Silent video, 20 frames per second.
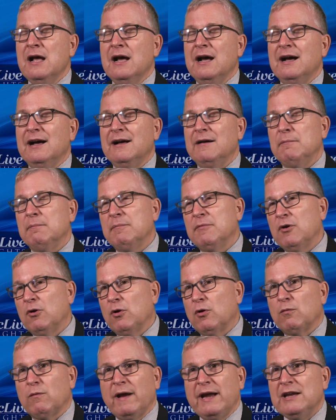um,
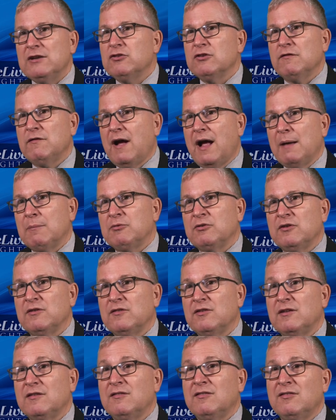there are a range of
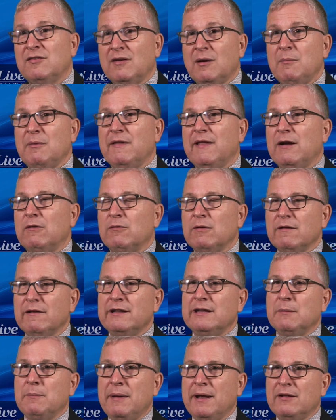options, and some of that
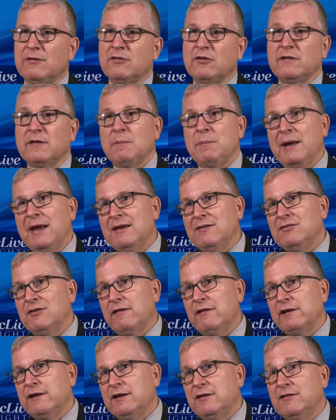really depends on the pace
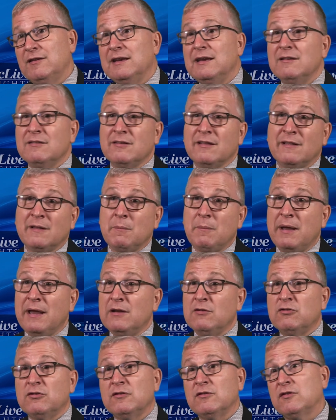of the disease and the
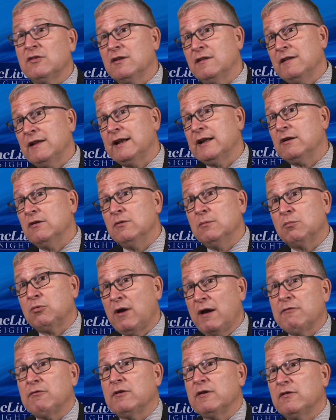patient's clinical
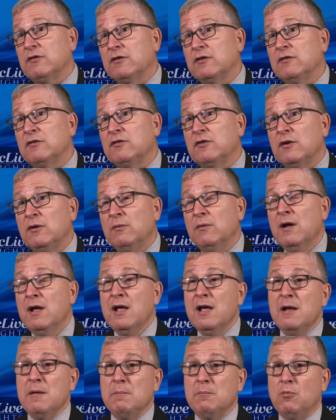preferences. So
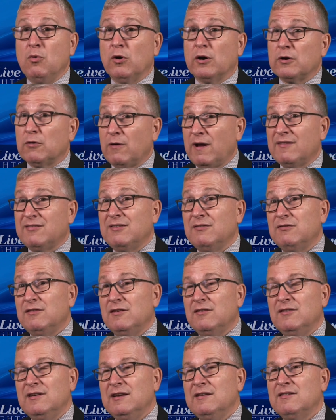more aggressive
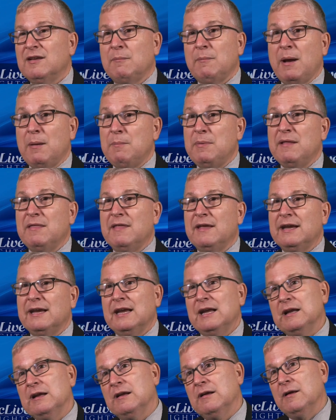disease, I might be
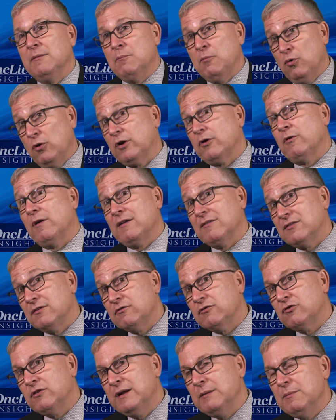thinking more
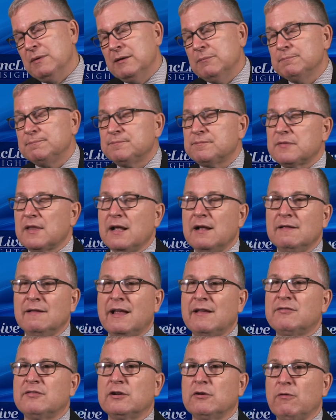aggressive treatment.
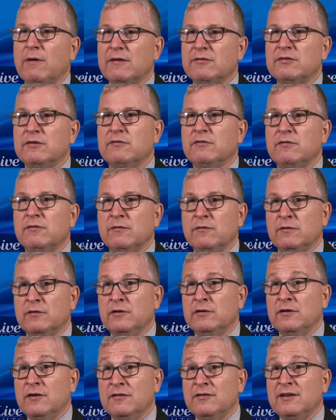Less aggressive
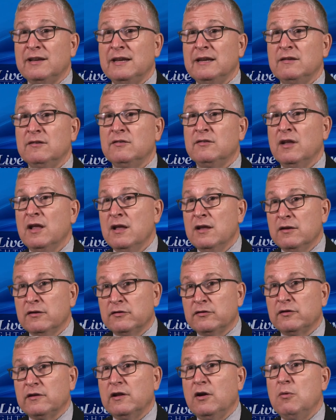disease,
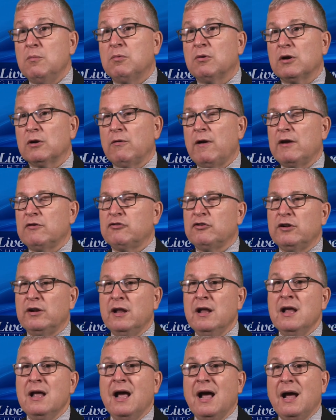slow
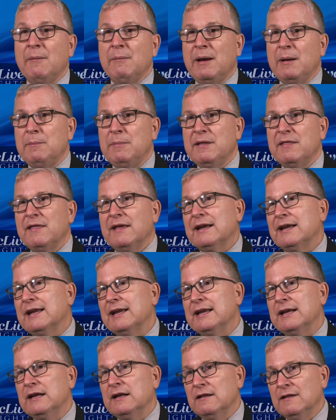progression, I might be
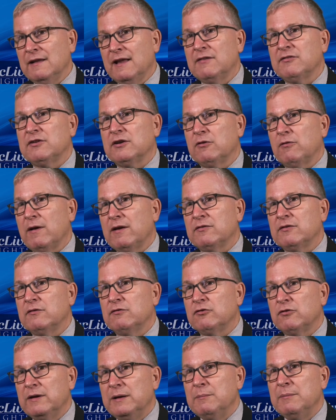thinking less
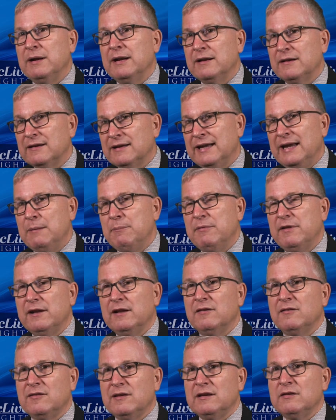aggressive treatment, keep the
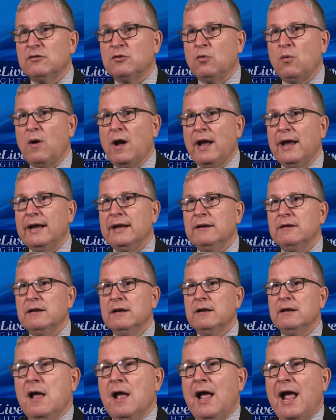disease quiet.
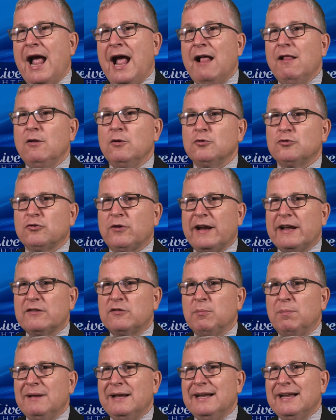
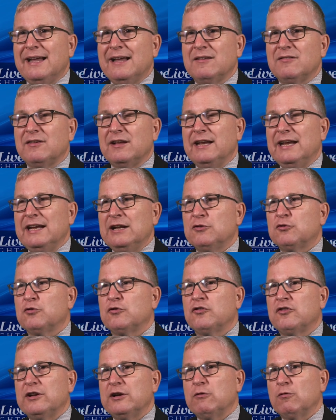Allotransplant has an
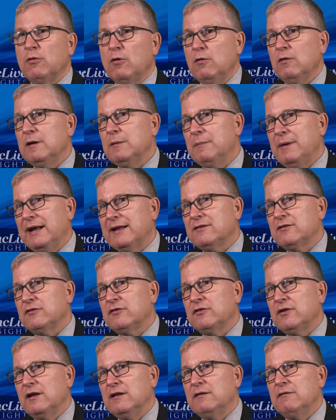interesting role in mantle
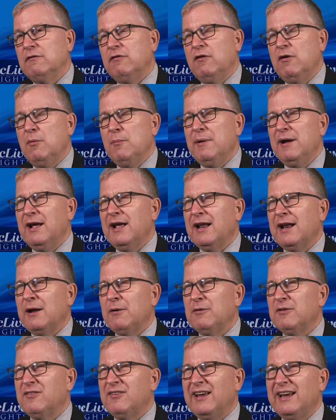cell lymphoma, and
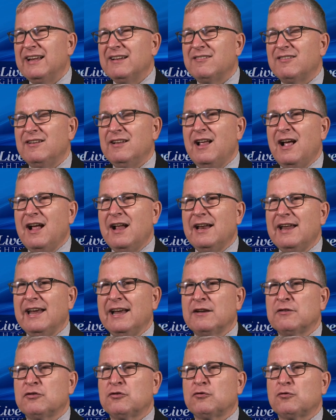I would say it's not
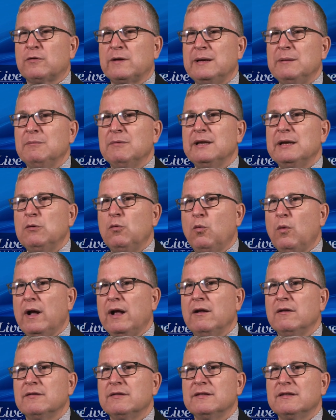extremely
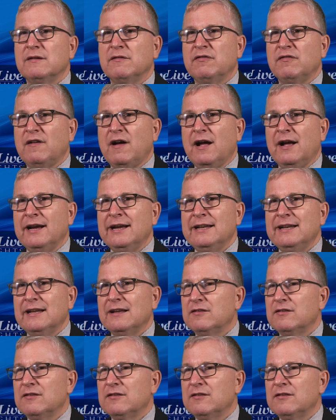well defined